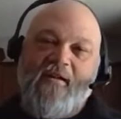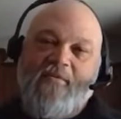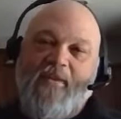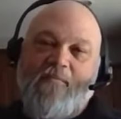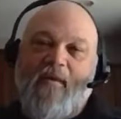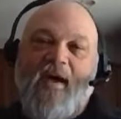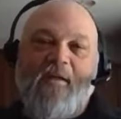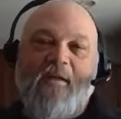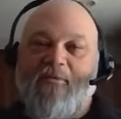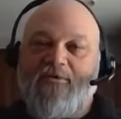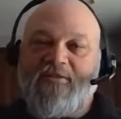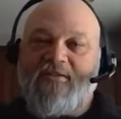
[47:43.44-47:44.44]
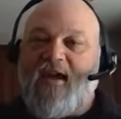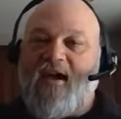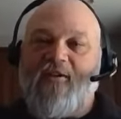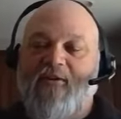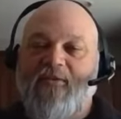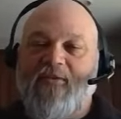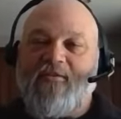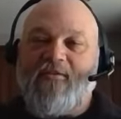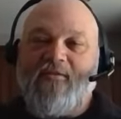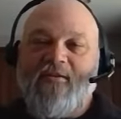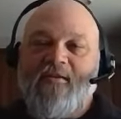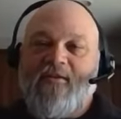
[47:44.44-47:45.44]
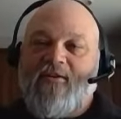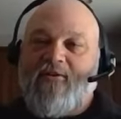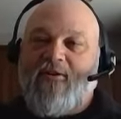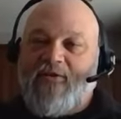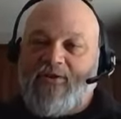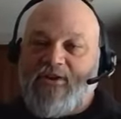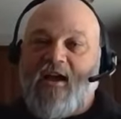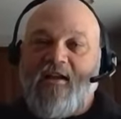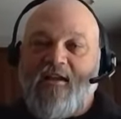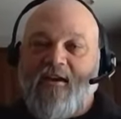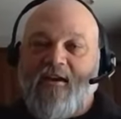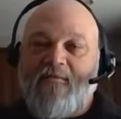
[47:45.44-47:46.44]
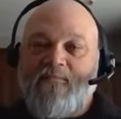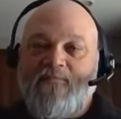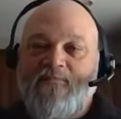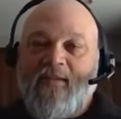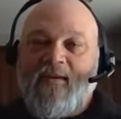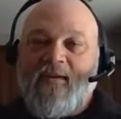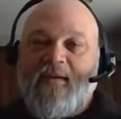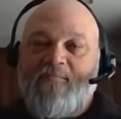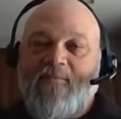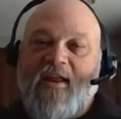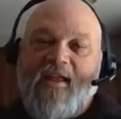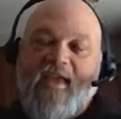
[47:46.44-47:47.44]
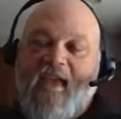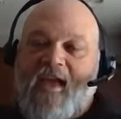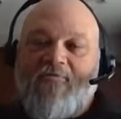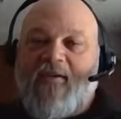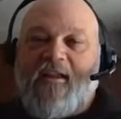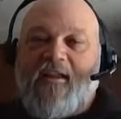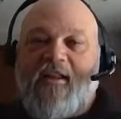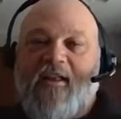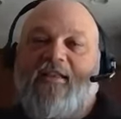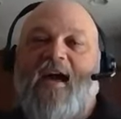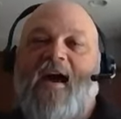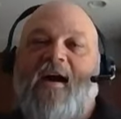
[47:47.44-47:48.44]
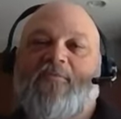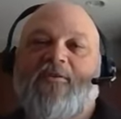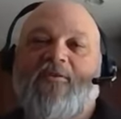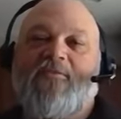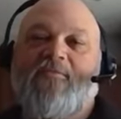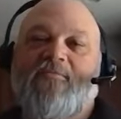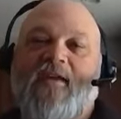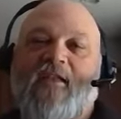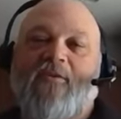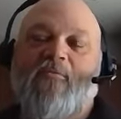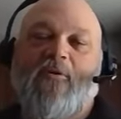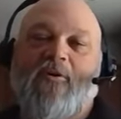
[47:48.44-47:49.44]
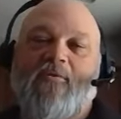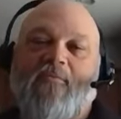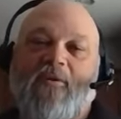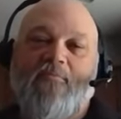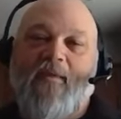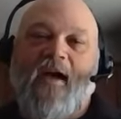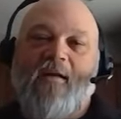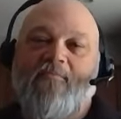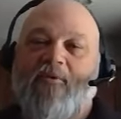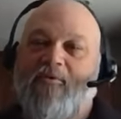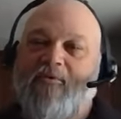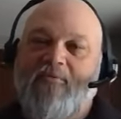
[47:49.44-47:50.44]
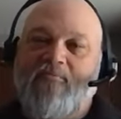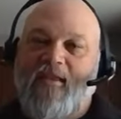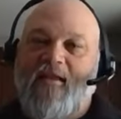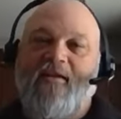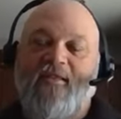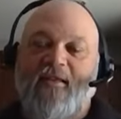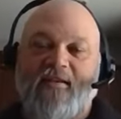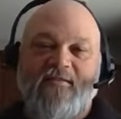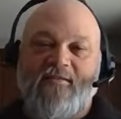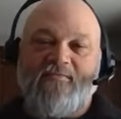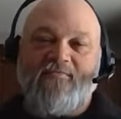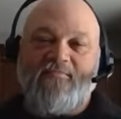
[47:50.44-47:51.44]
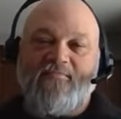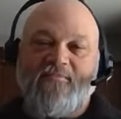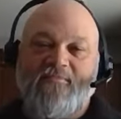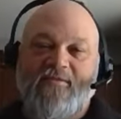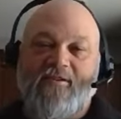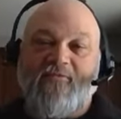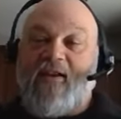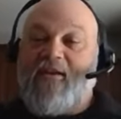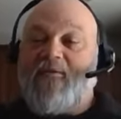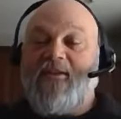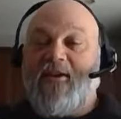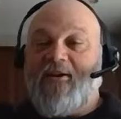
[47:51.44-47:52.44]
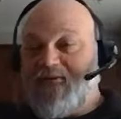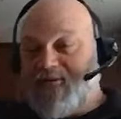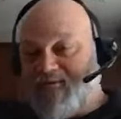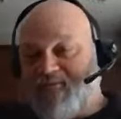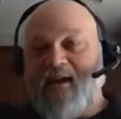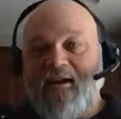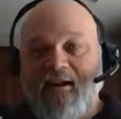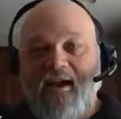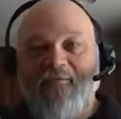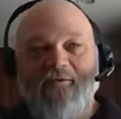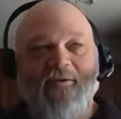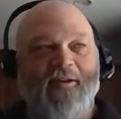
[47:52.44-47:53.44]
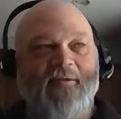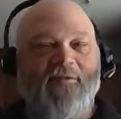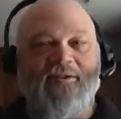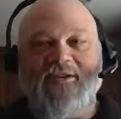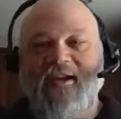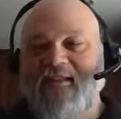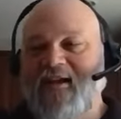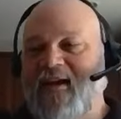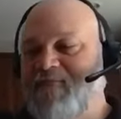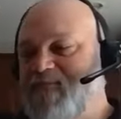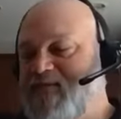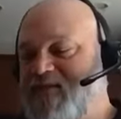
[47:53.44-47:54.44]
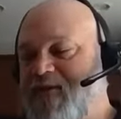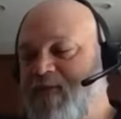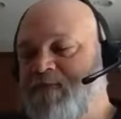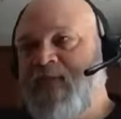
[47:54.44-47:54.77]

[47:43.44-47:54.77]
the Magpul stock on the, on the shotgun, but I can't find an adapter that'll work yeah. with Magpul with Benelli's. So if yeah. anyone knows, I, I'd really appreciate that. So,